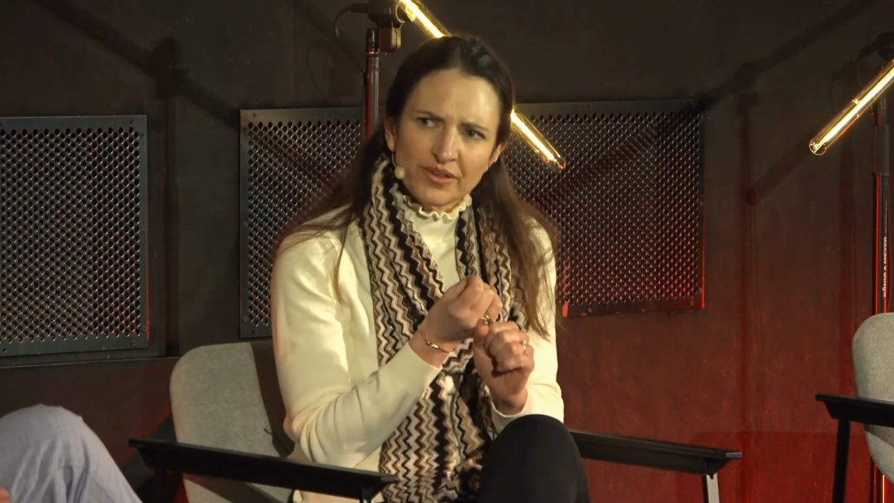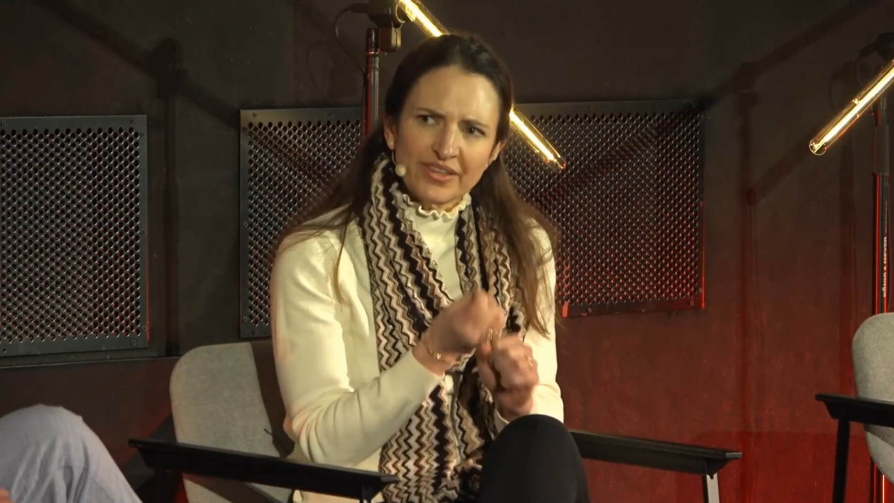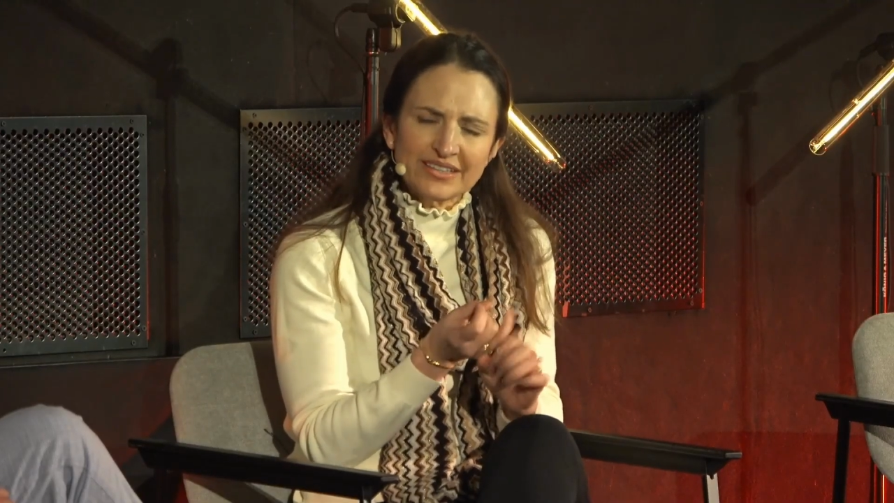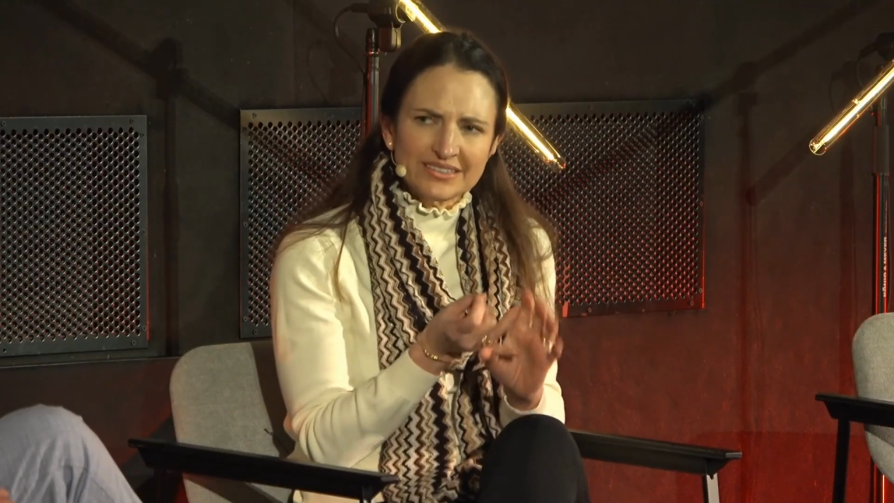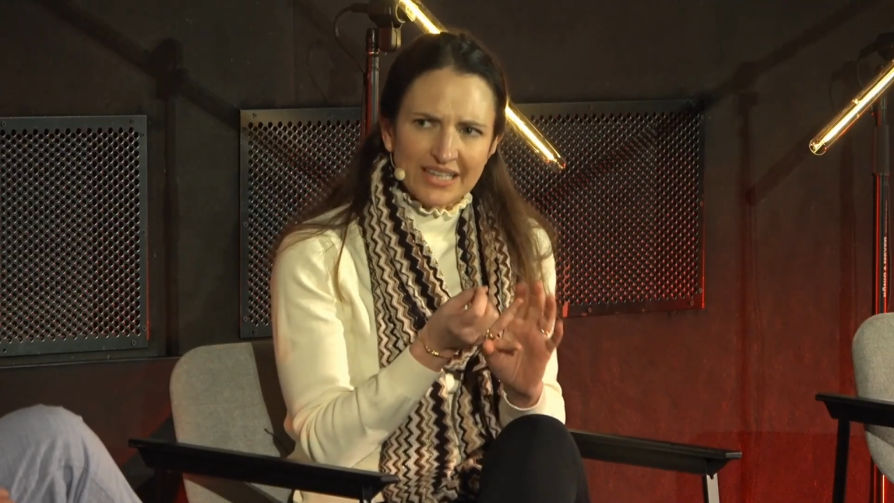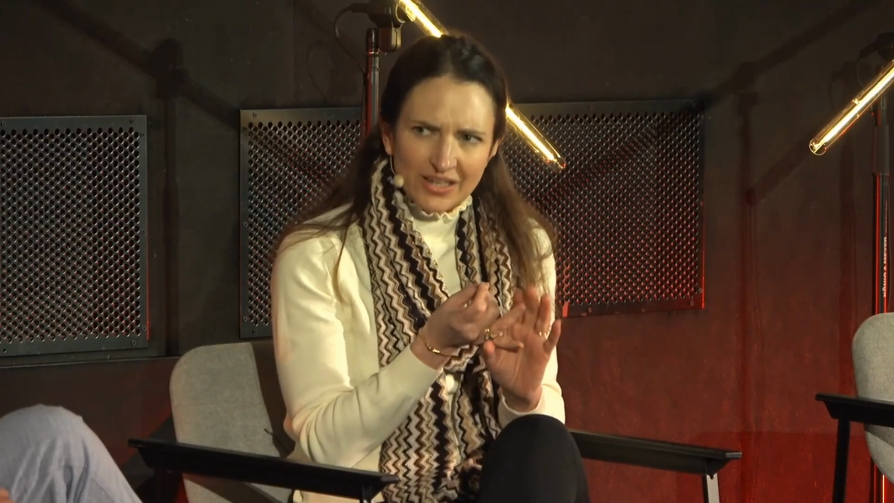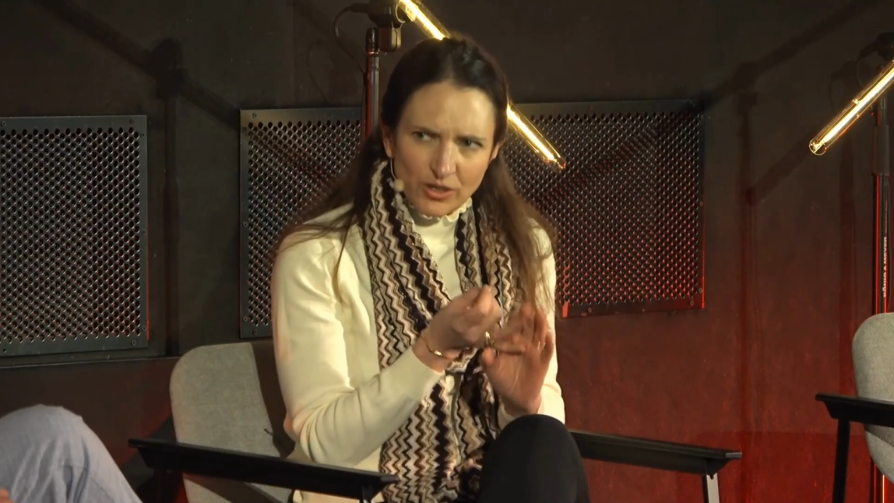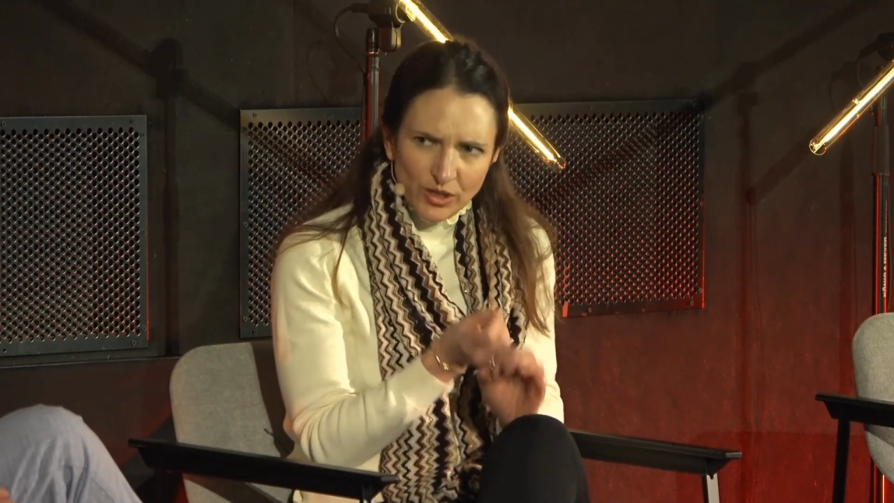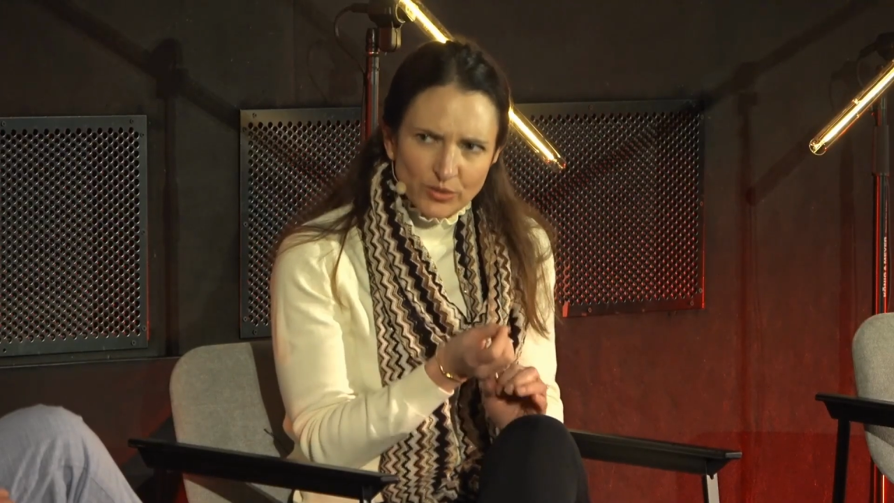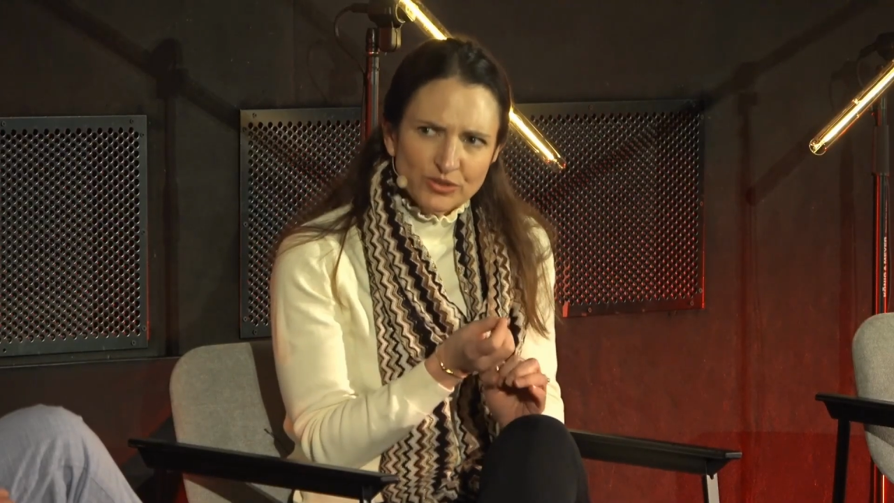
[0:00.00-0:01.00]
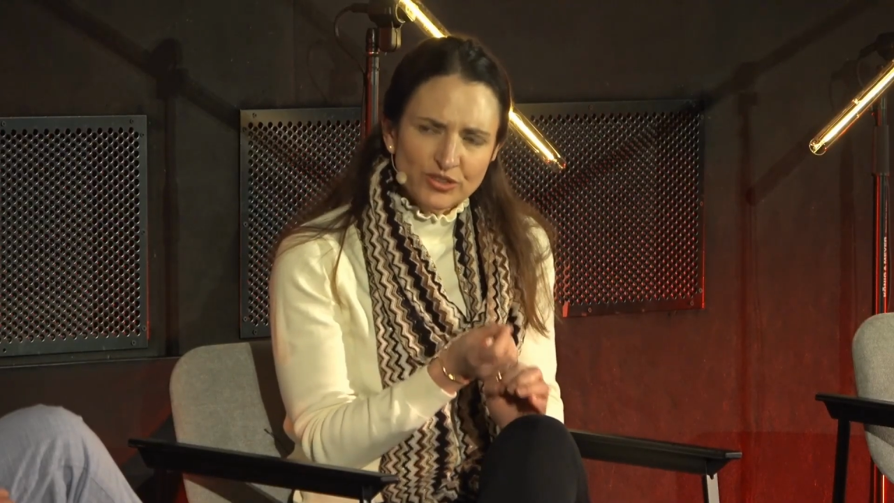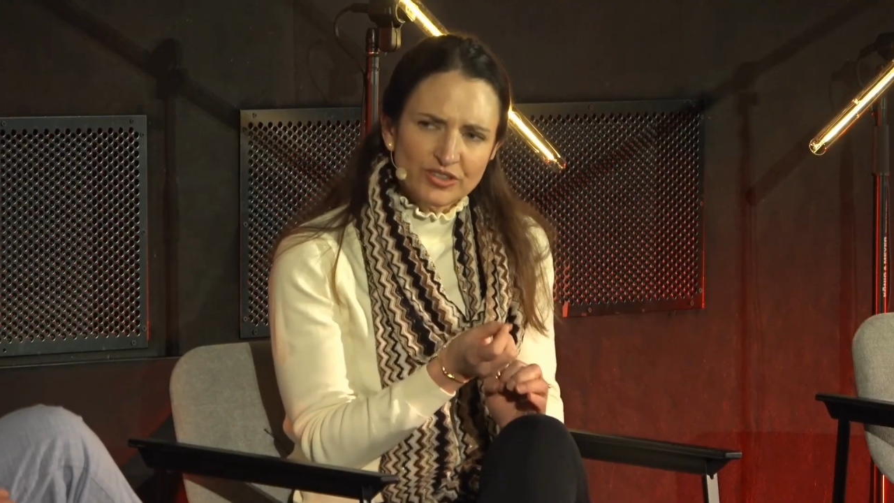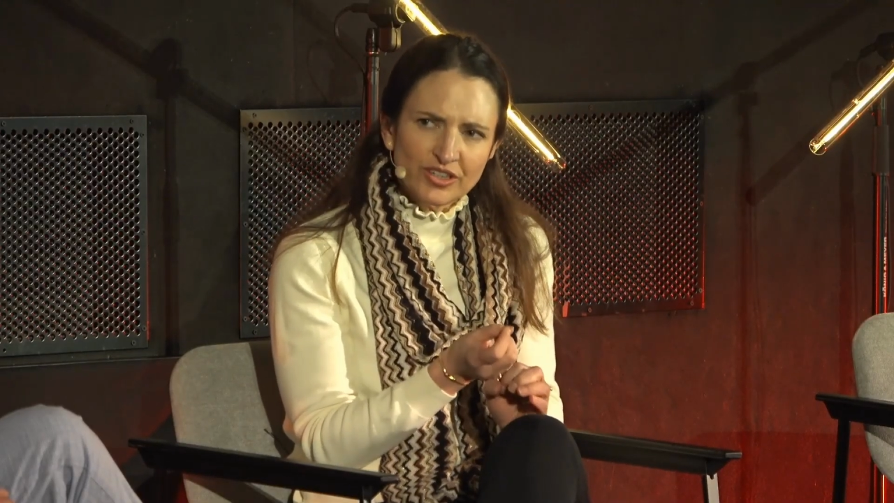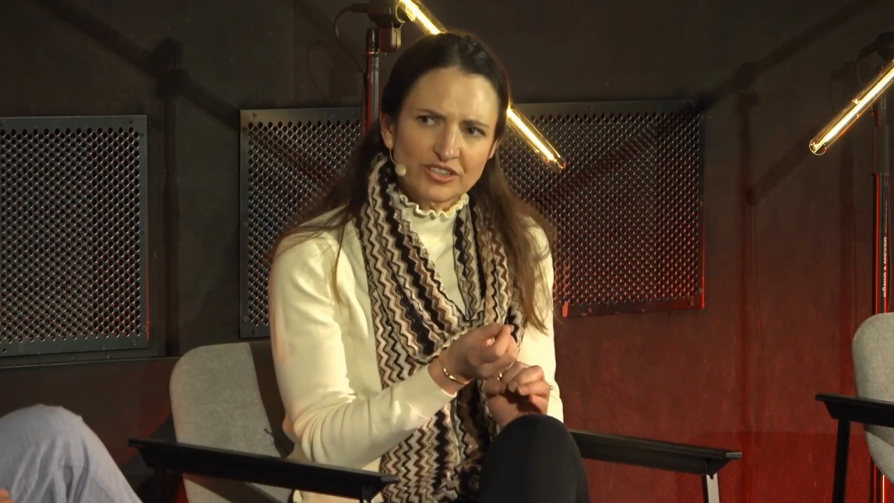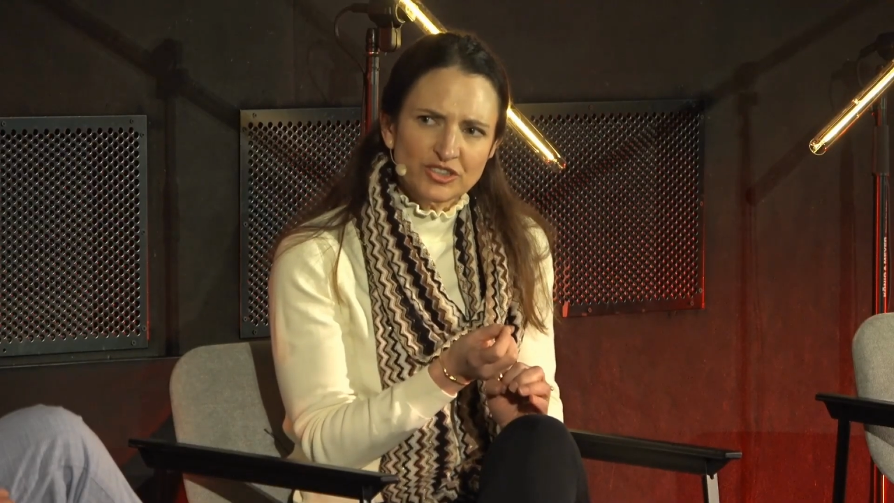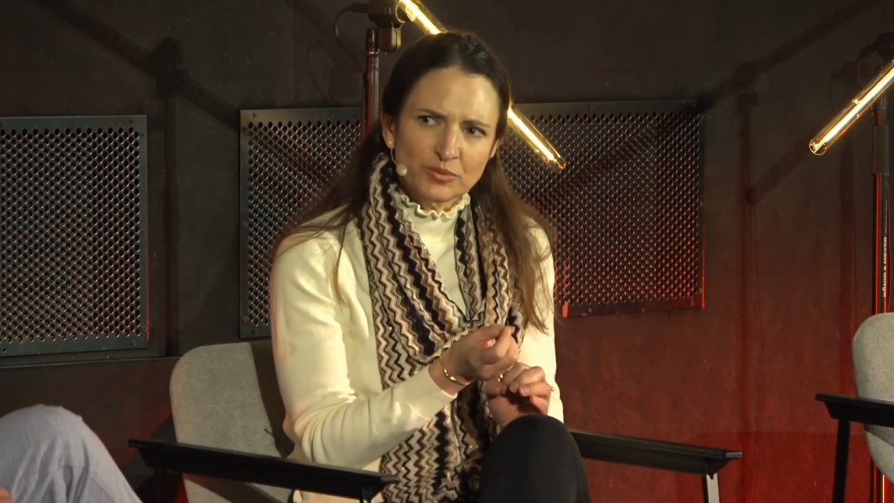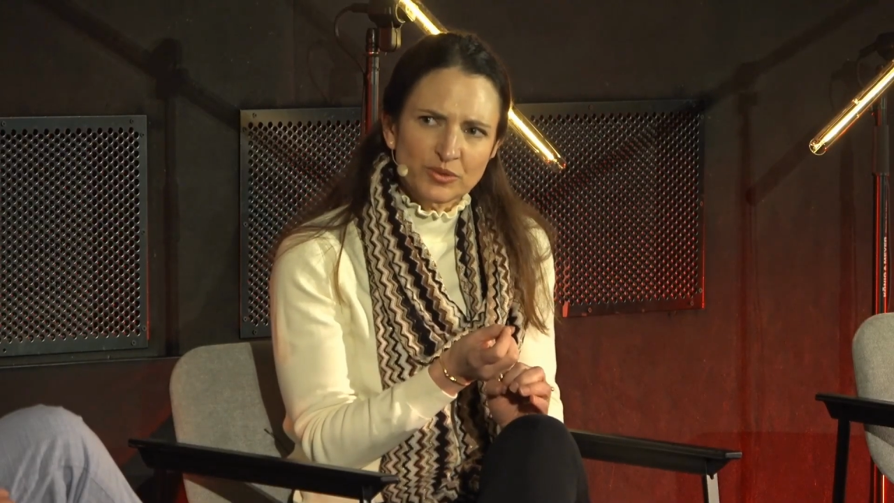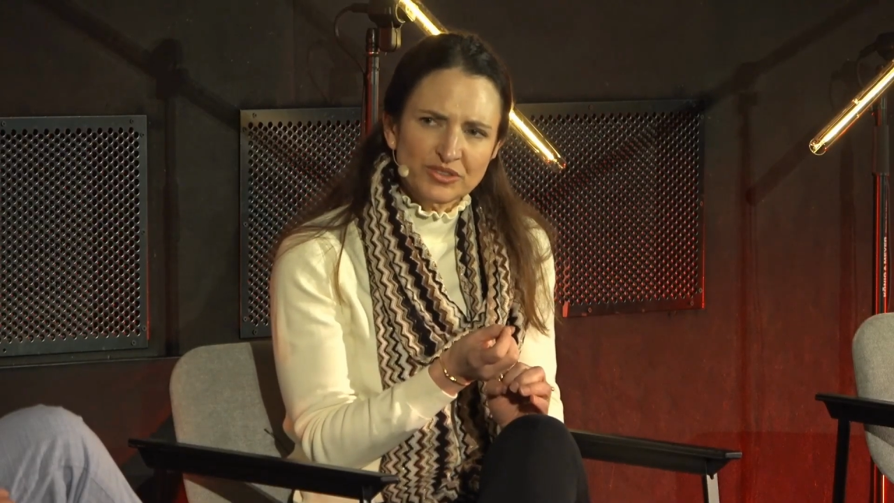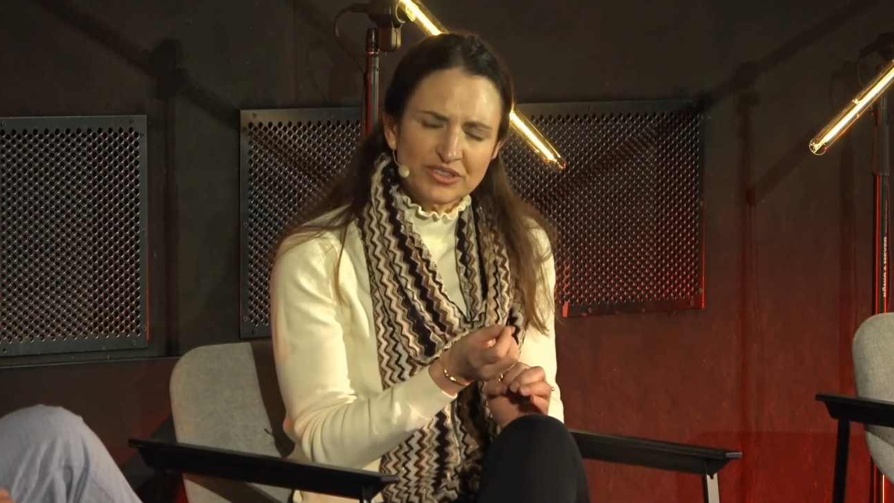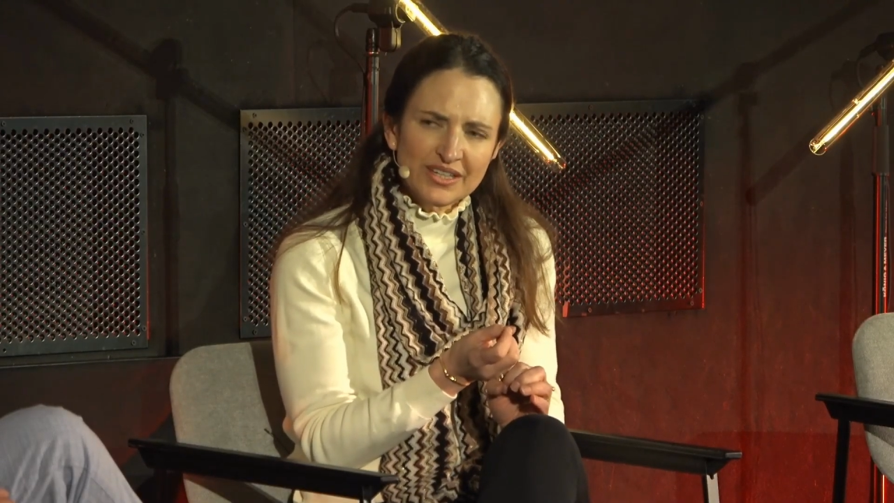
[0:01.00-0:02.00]
They stay close to the
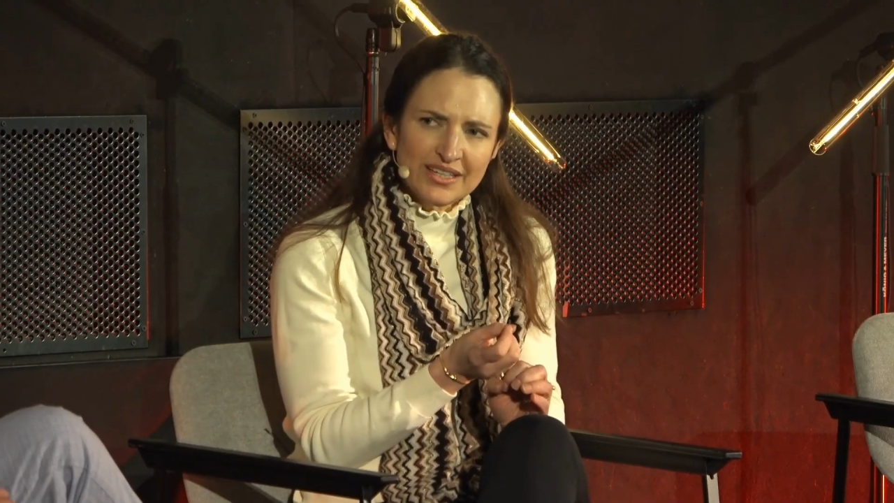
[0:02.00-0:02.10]
customers.